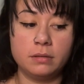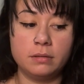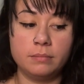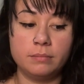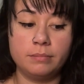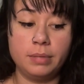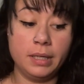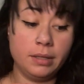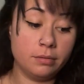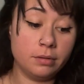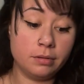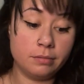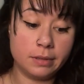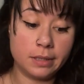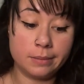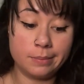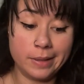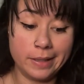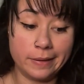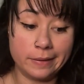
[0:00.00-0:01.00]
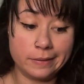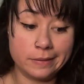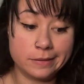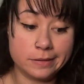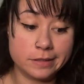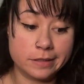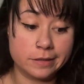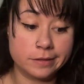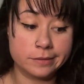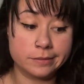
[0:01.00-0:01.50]
but I don't know what to make,
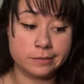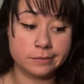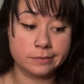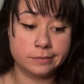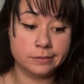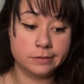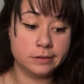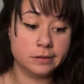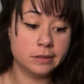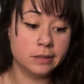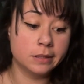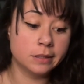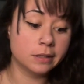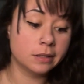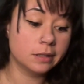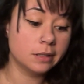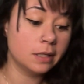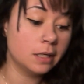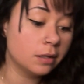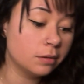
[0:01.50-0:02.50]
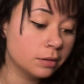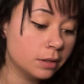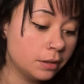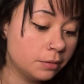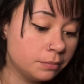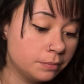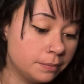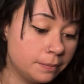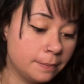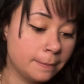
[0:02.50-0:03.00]
so I don't know.
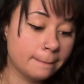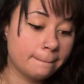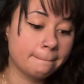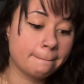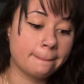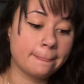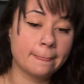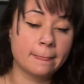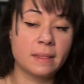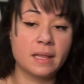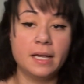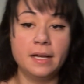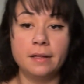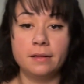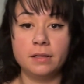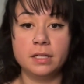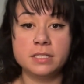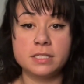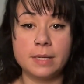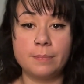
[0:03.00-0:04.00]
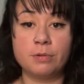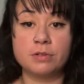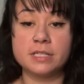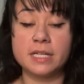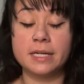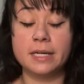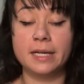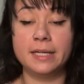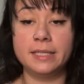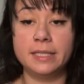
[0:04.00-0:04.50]
Yeah, unless I
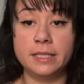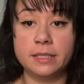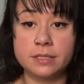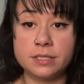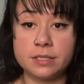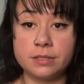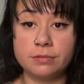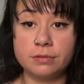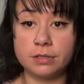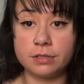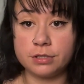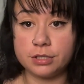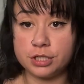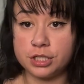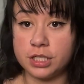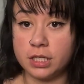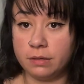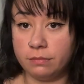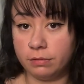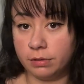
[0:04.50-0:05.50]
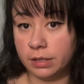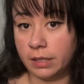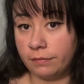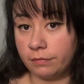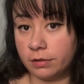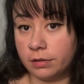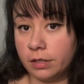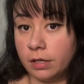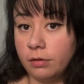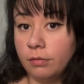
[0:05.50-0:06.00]
present ideas to her, she will
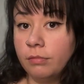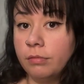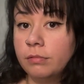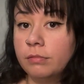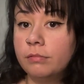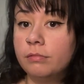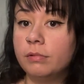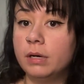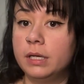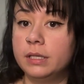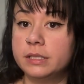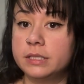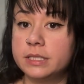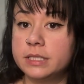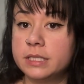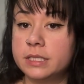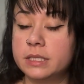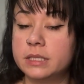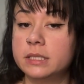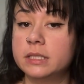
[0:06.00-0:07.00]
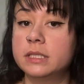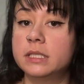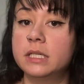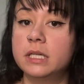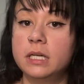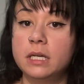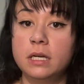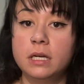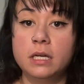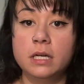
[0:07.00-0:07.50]
never know what
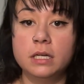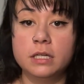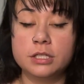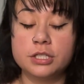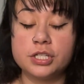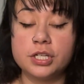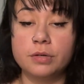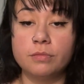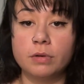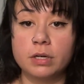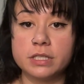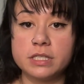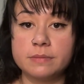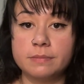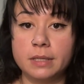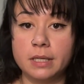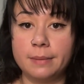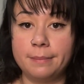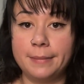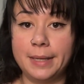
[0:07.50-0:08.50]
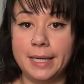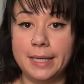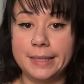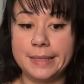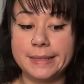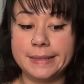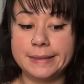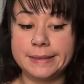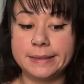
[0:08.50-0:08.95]
she wants me to make.